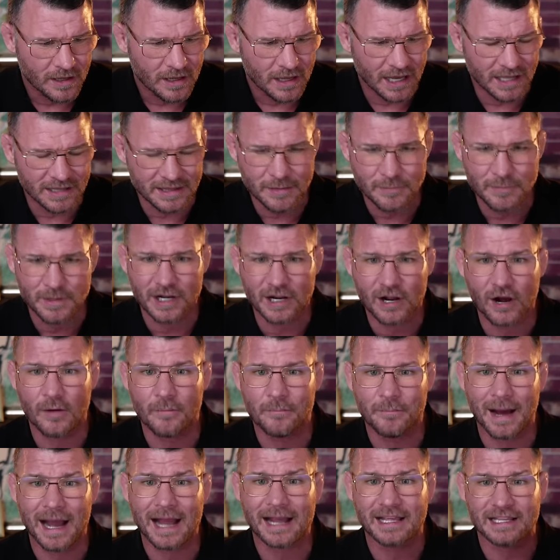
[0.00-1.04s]
And then when I got
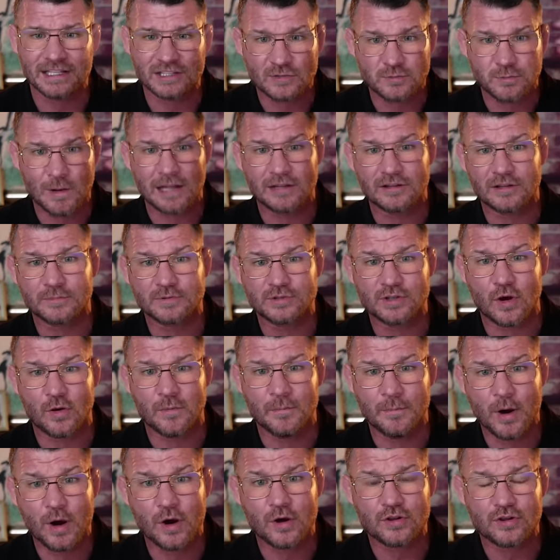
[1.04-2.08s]
back, it swelled up so
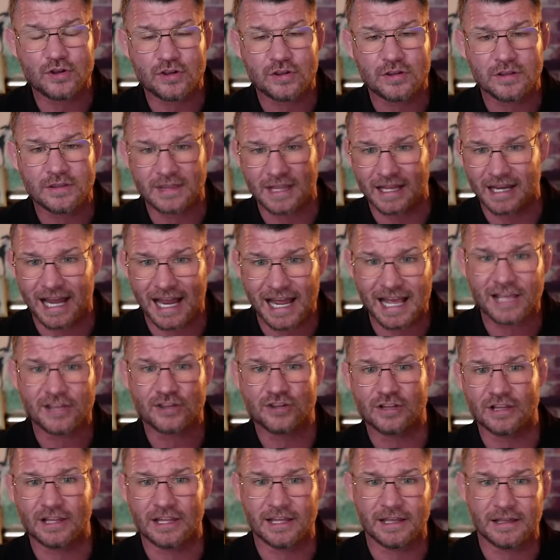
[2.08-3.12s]
much that I
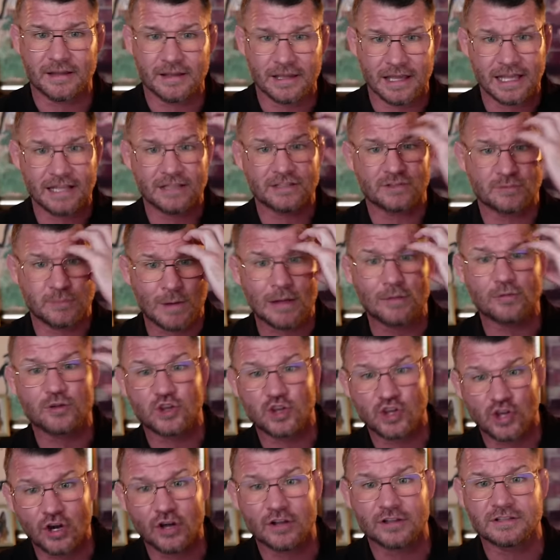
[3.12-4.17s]
actually, it swelled
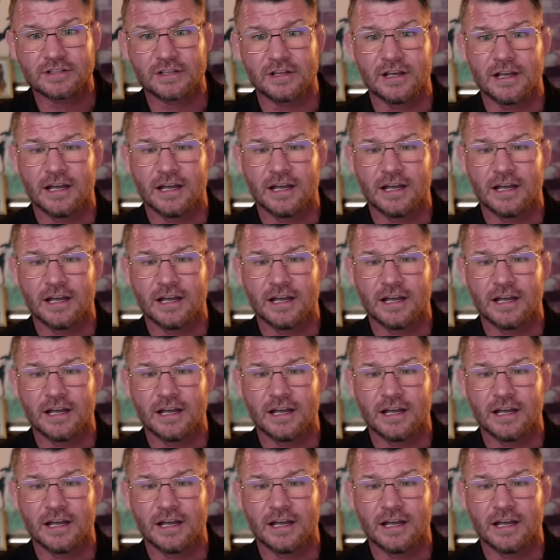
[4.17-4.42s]
shut.